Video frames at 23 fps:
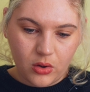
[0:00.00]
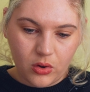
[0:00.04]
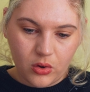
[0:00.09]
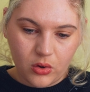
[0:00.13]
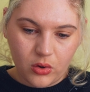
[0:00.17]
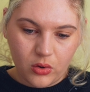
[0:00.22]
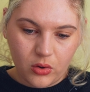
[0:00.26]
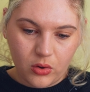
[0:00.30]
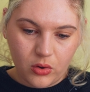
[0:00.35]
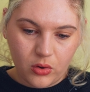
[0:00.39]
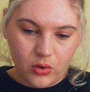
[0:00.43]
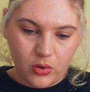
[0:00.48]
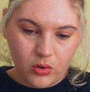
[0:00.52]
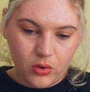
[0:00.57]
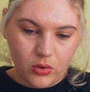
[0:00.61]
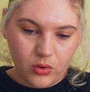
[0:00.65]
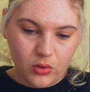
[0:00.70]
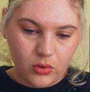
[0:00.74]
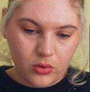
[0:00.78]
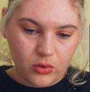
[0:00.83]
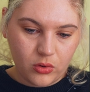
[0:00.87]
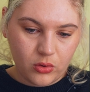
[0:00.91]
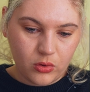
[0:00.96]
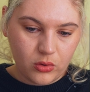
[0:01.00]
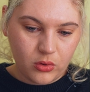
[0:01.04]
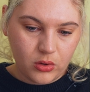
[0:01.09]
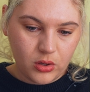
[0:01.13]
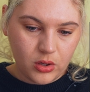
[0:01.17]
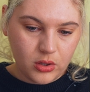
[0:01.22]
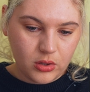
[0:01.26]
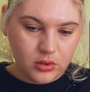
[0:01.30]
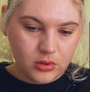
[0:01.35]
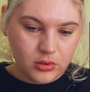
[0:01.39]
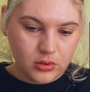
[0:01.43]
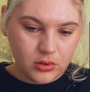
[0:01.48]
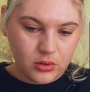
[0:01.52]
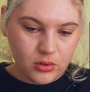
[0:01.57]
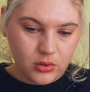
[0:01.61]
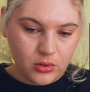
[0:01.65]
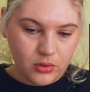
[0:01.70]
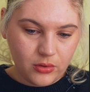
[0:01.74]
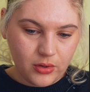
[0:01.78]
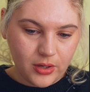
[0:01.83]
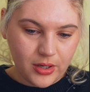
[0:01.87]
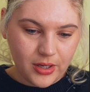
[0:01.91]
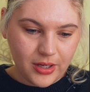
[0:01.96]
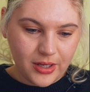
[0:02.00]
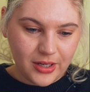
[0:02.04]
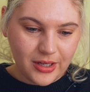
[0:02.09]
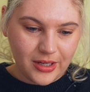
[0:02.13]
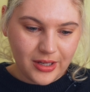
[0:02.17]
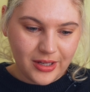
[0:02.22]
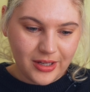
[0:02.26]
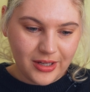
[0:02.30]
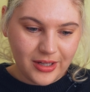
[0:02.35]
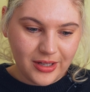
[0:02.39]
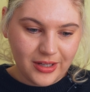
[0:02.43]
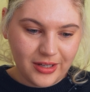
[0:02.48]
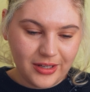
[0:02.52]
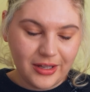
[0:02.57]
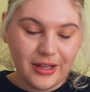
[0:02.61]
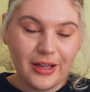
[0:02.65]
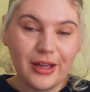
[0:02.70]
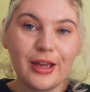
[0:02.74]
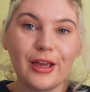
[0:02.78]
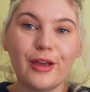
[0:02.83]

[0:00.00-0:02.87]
Oh, it's alright.